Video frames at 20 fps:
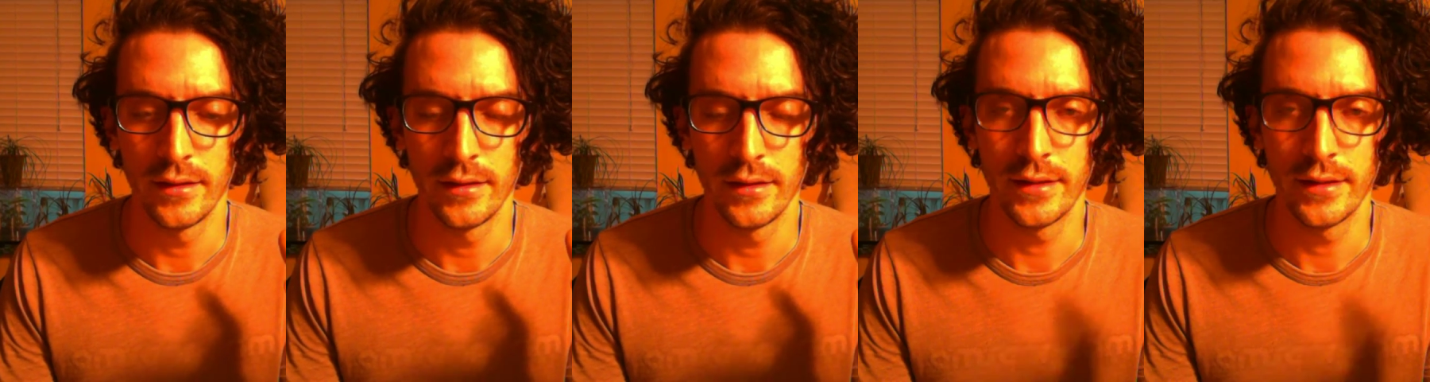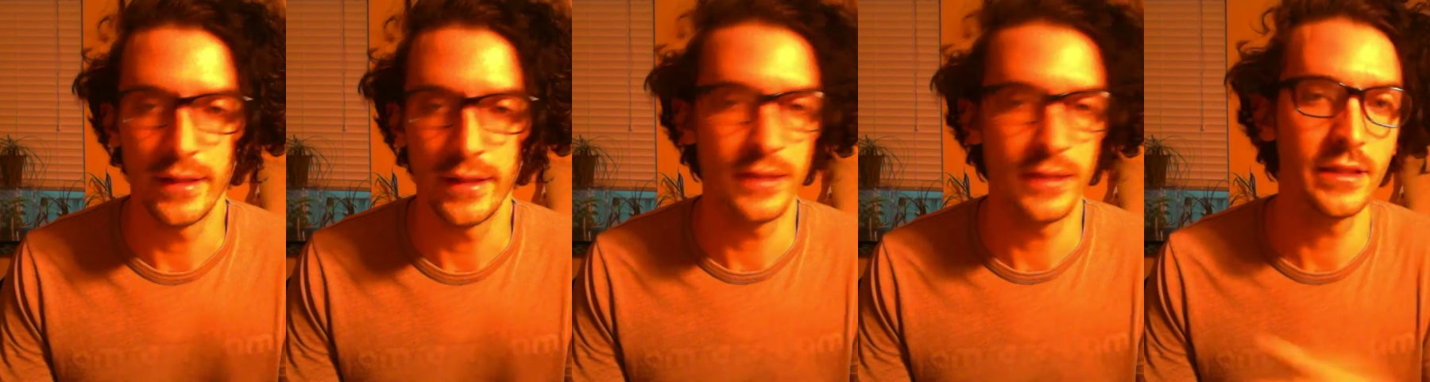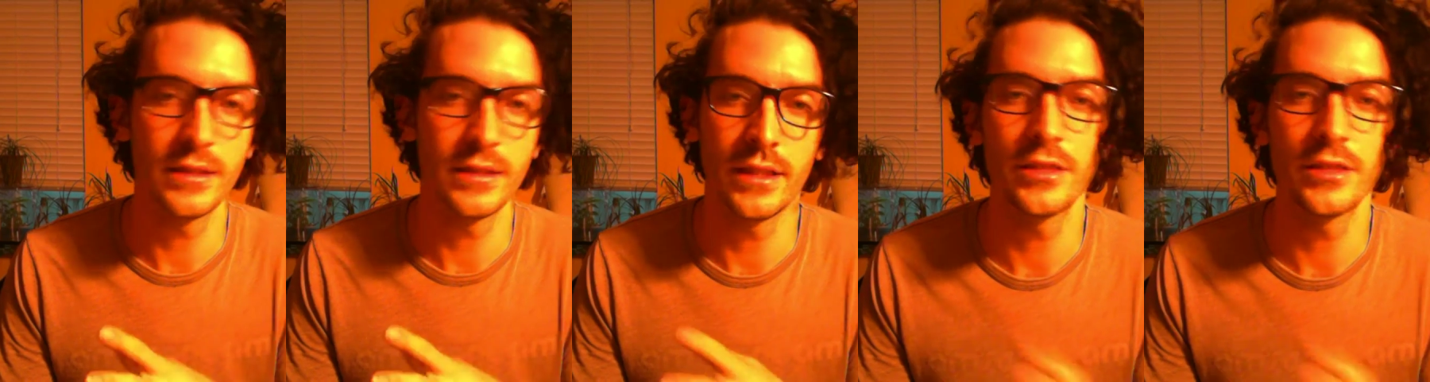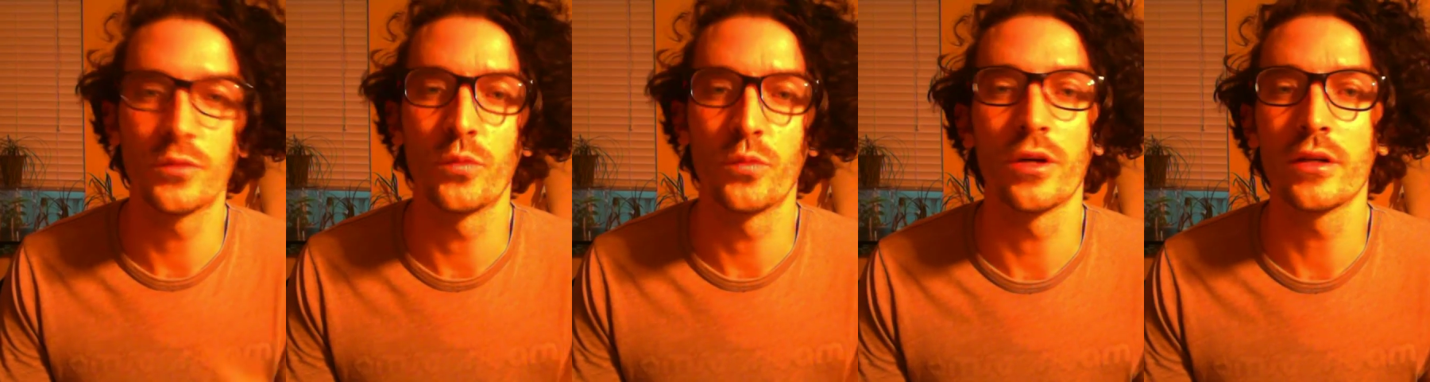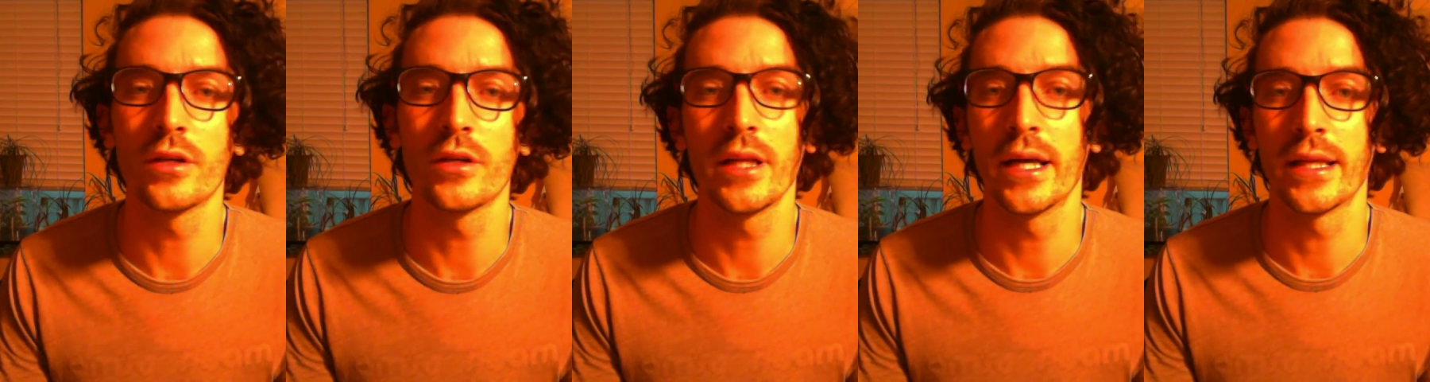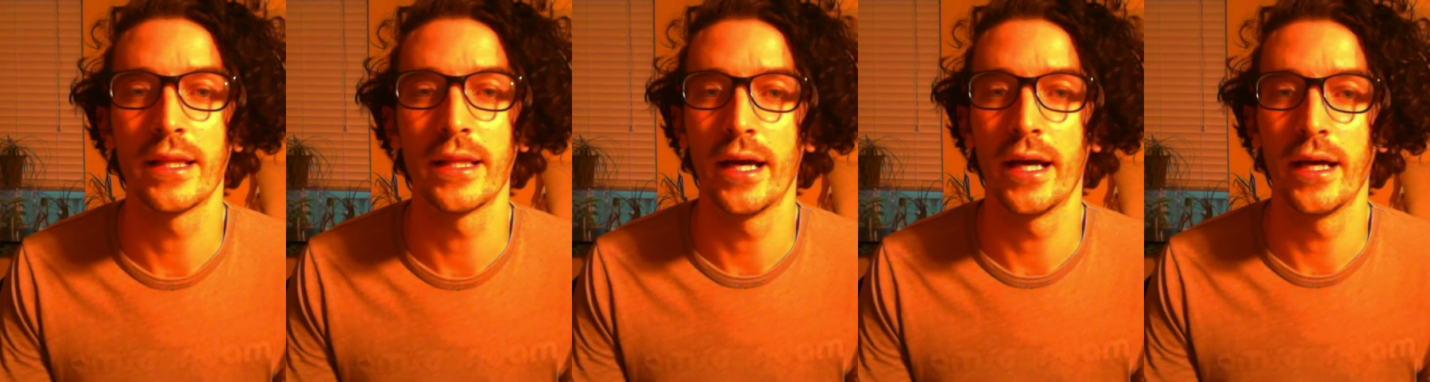it just doesn't work
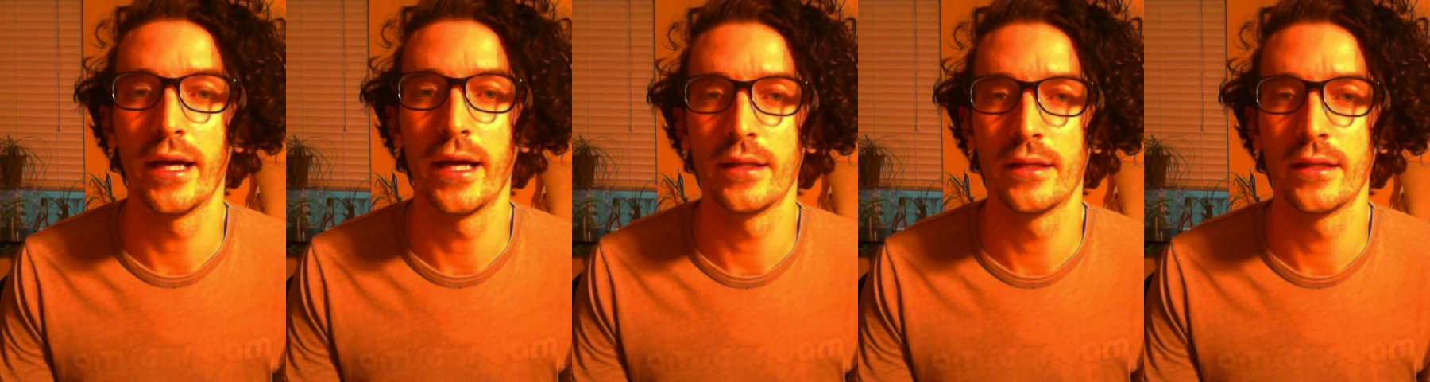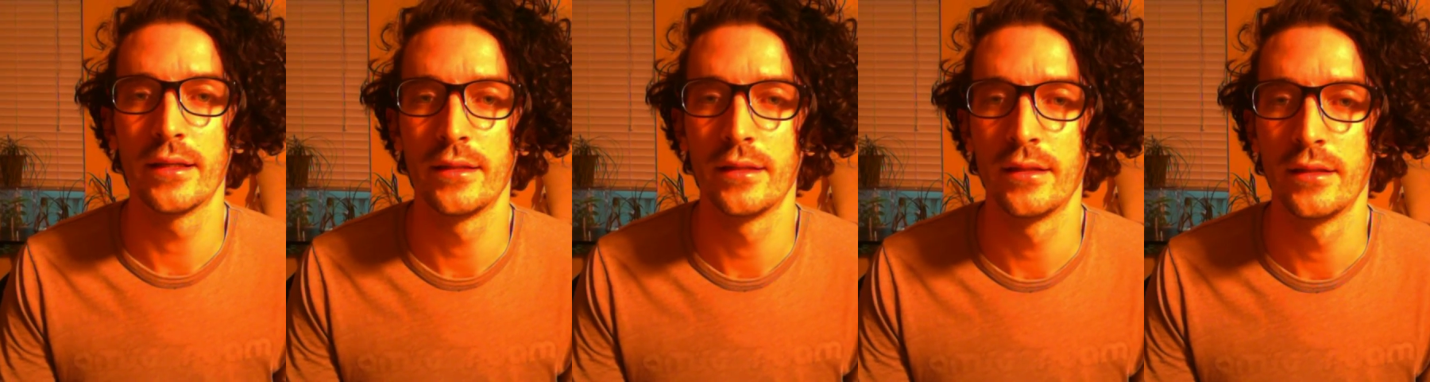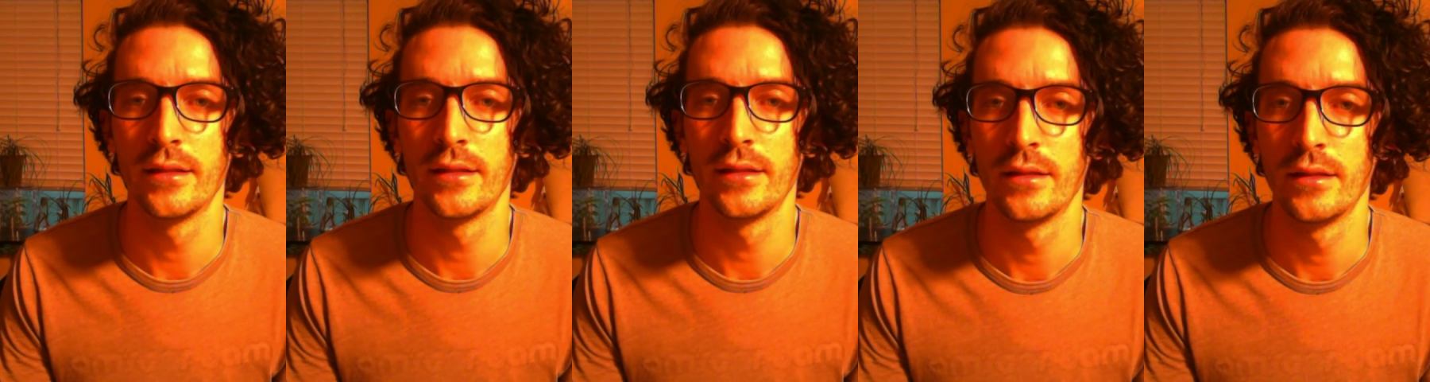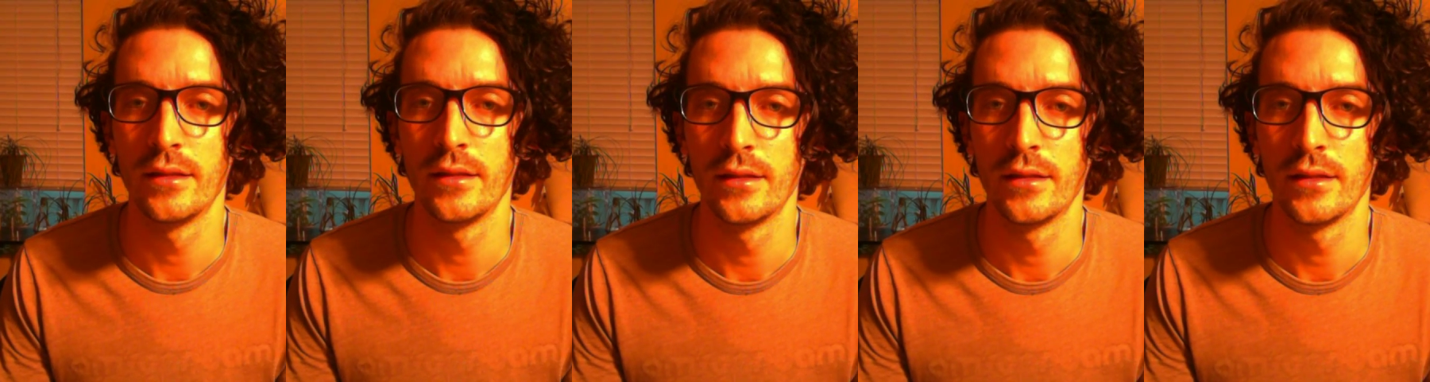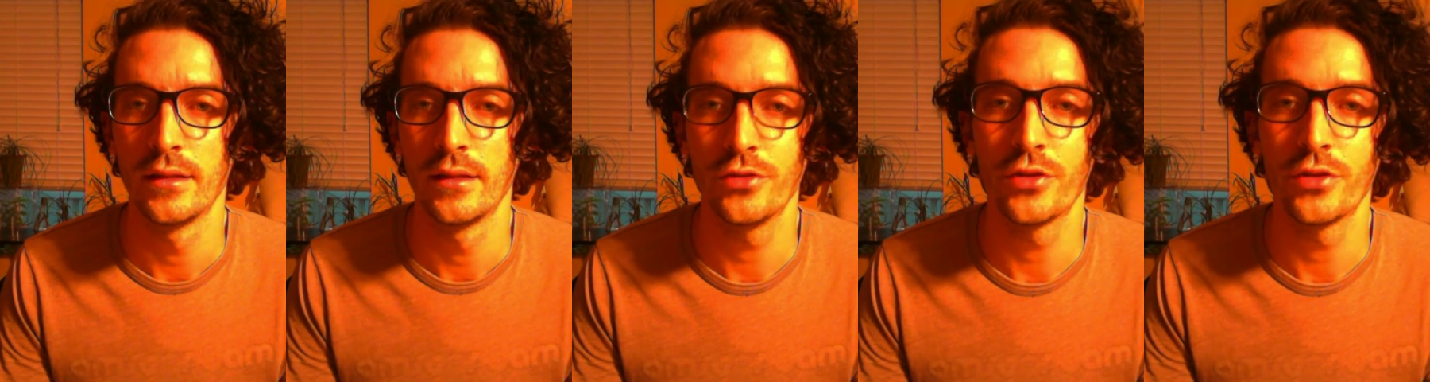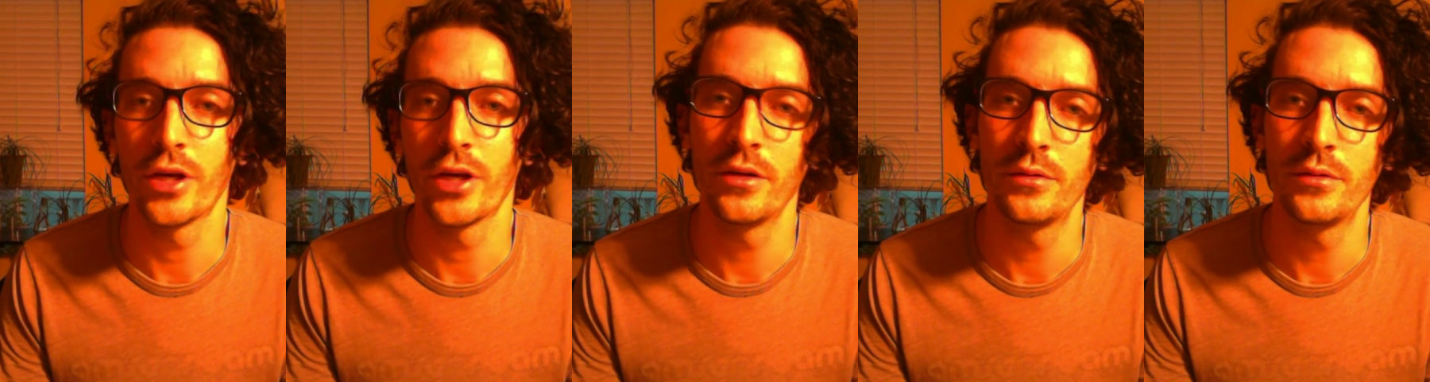like that.
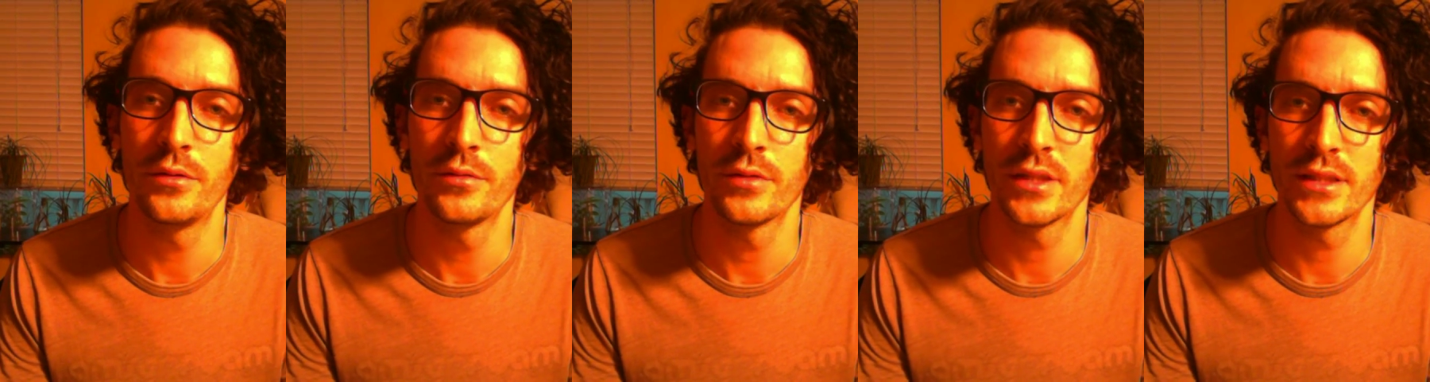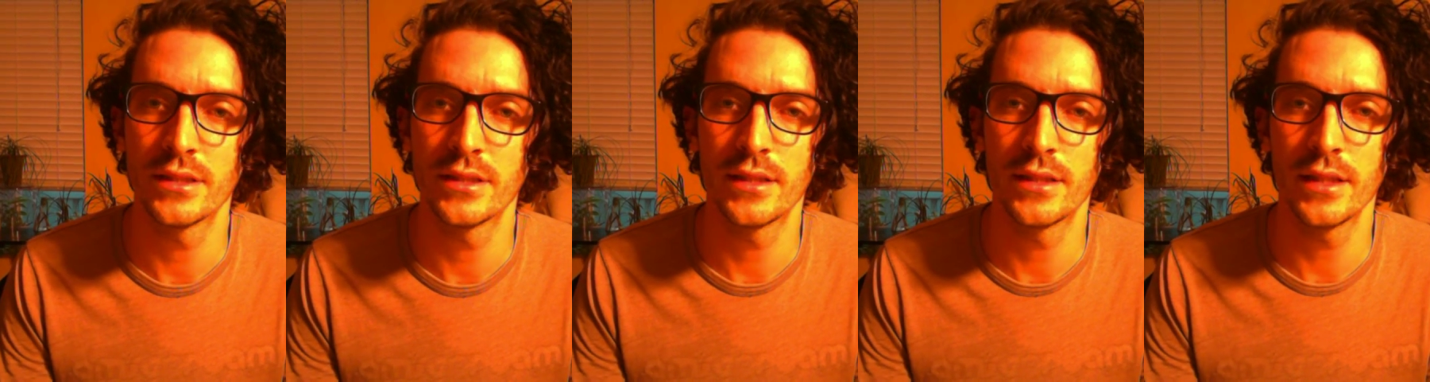It